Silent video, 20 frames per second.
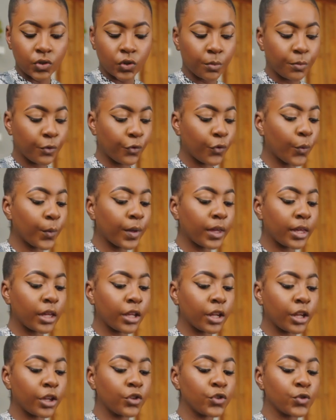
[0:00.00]
so before we
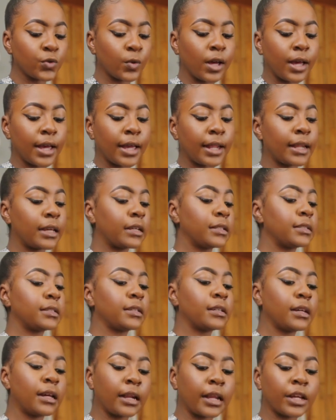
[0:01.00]
get into
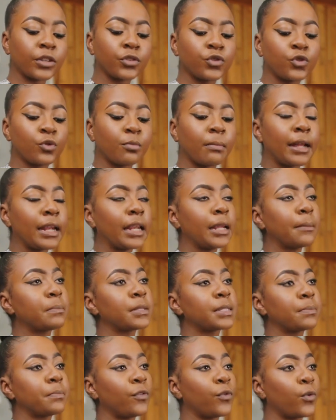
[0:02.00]
highlighter, I like to do my
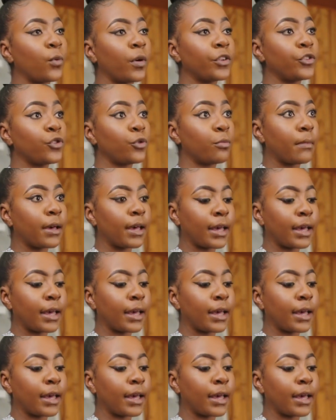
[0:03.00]
lips before I do my